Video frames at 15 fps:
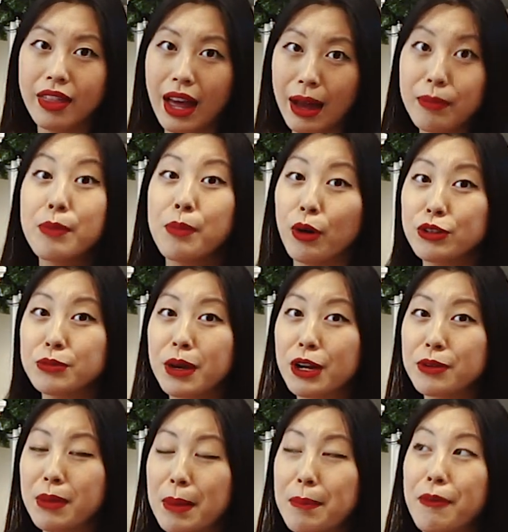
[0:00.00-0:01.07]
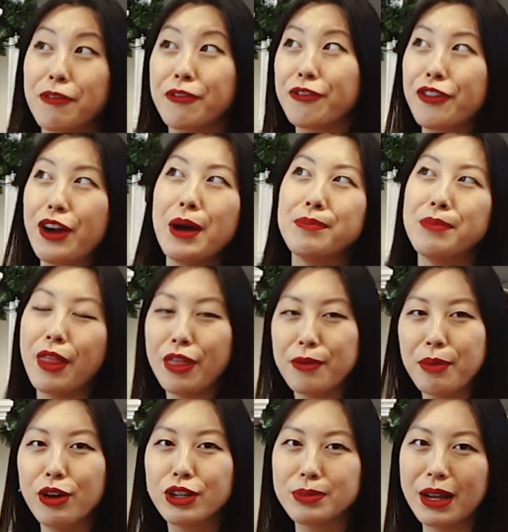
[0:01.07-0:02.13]
Postmodern mom from the
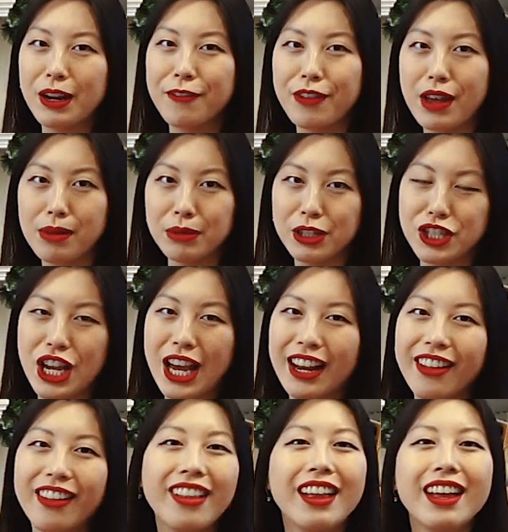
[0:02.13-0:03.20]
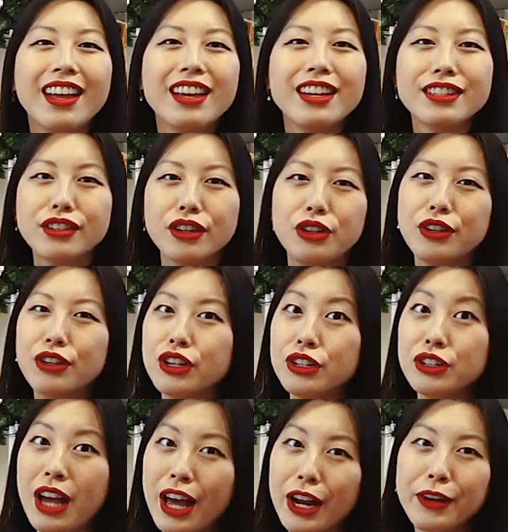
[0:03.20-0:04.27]
Postmodern Family channel. So you can
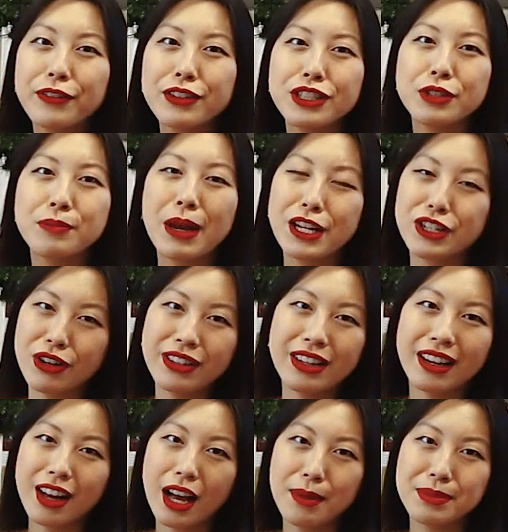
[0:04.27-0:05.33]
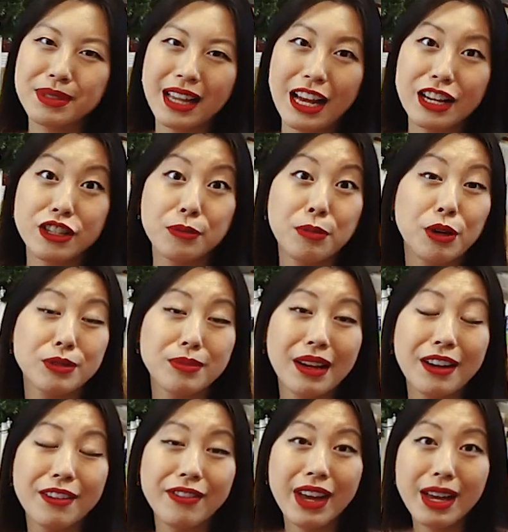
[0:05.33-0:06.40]
head over to
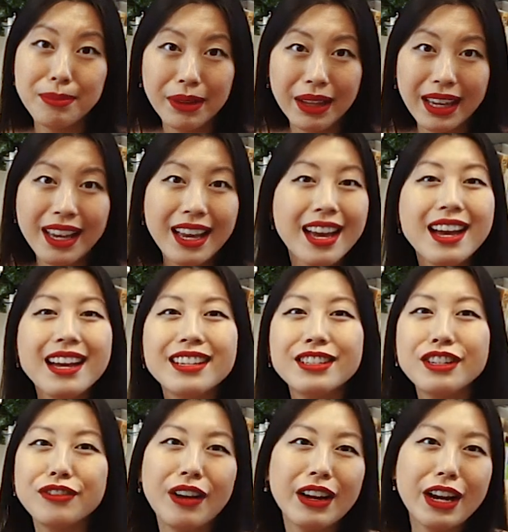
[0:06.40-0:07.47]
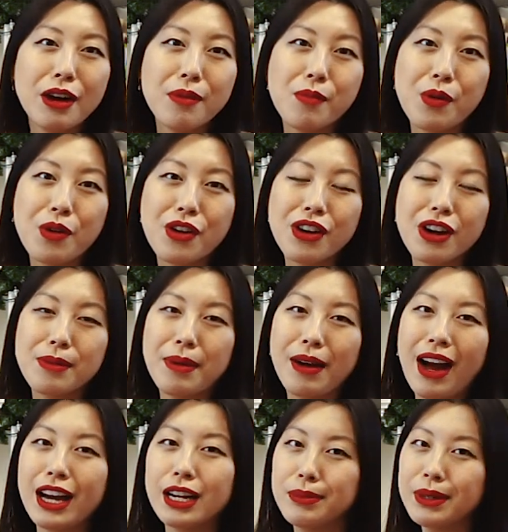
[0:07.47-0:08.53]
patreon.com/thepostmodernfamily to find out more about
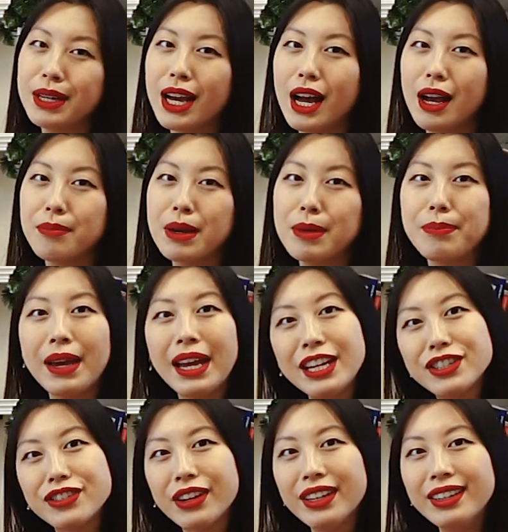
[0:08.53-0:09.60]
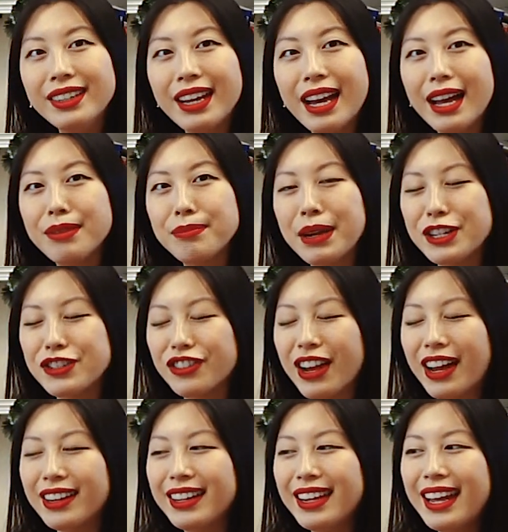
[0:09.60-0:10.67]
how to become a patron on
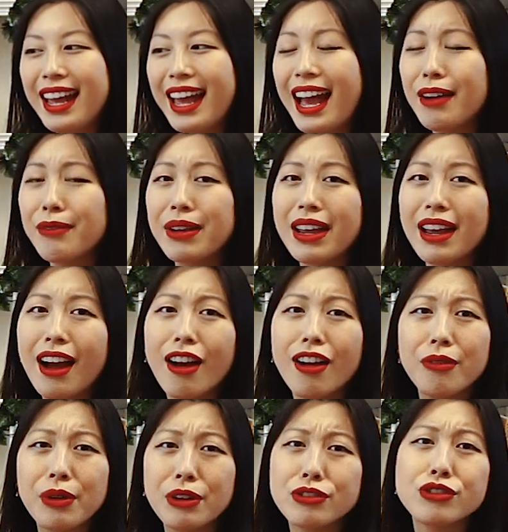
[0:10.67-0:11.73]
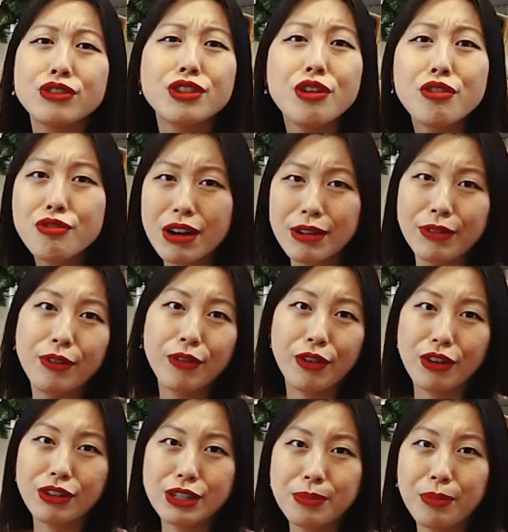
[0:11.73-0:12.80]
Patreon. And we are so grateful for
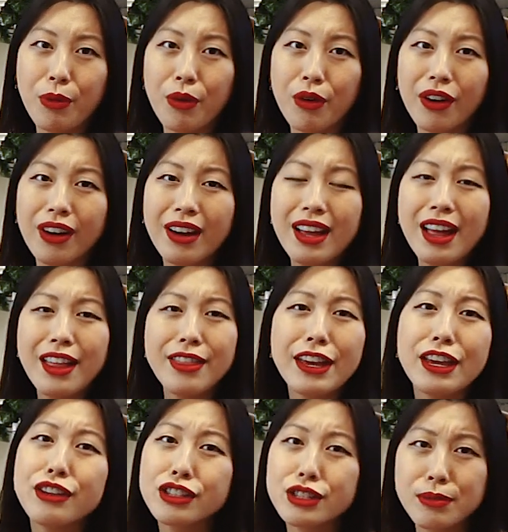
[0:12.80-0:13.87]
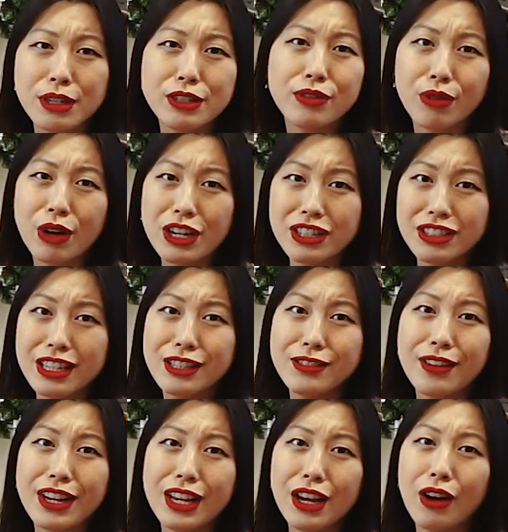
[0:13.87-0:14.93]
your support. Thank you so much for watching this
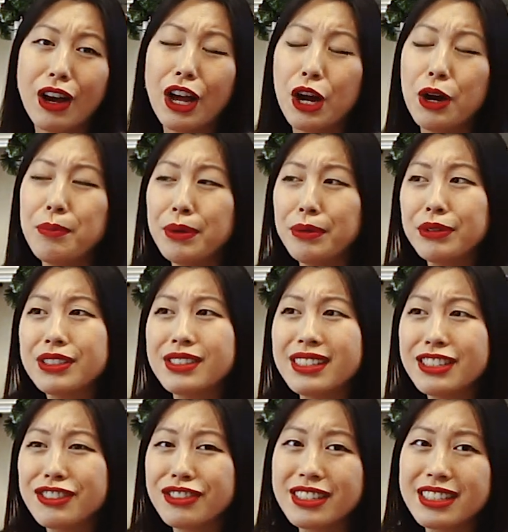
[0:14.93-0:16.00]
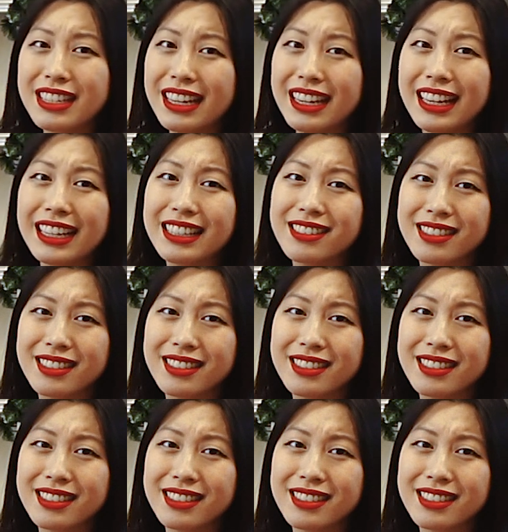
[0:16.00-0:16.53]
video. I hope it was interesting.